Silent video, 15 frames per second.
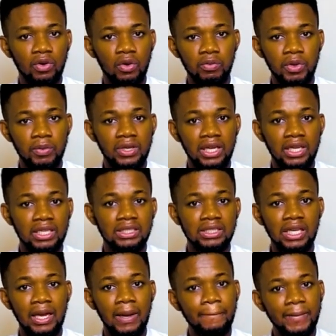or maybe an
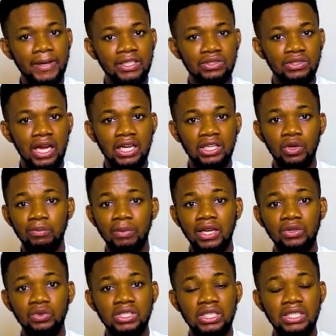entire page and your
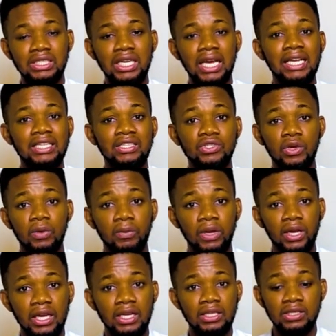mind was entirely
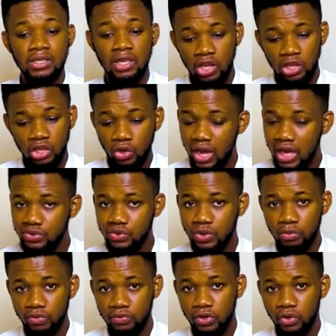somewhere else. Your eyes were
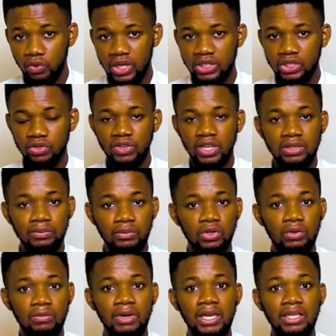moving quite all right, but
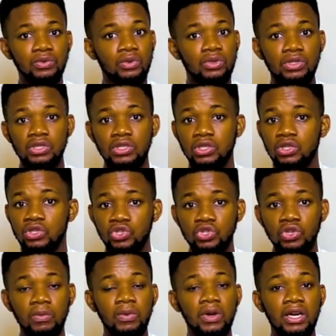your mind was
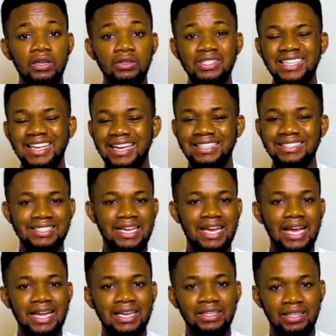somewhere else
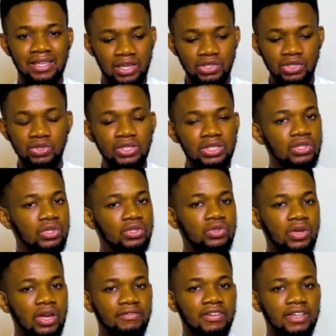entirely. So this also
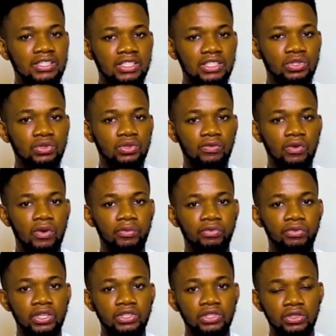affects the issue of
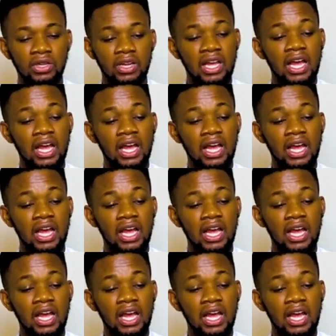comprehension.